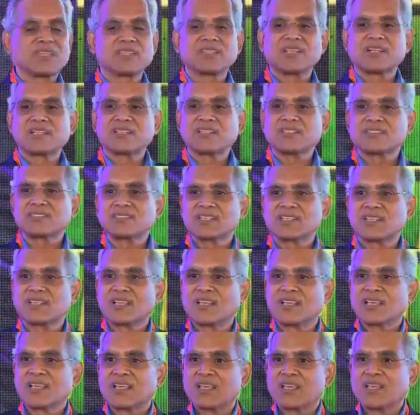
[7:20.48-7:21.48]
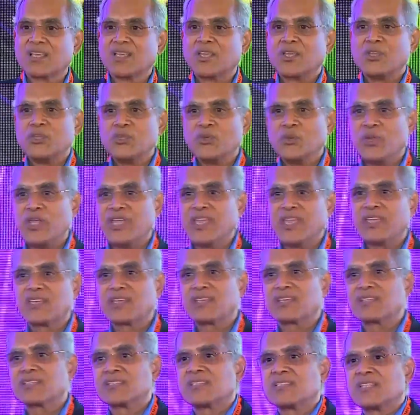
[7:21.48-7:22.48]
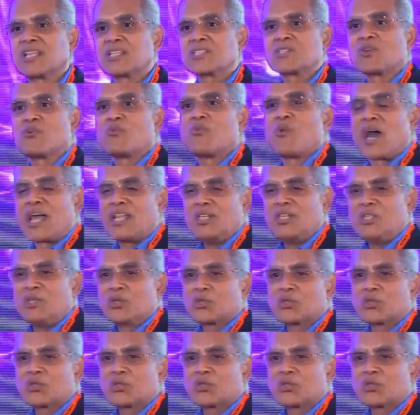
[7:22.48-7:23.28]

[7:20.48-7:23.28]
that is unique, that's of value to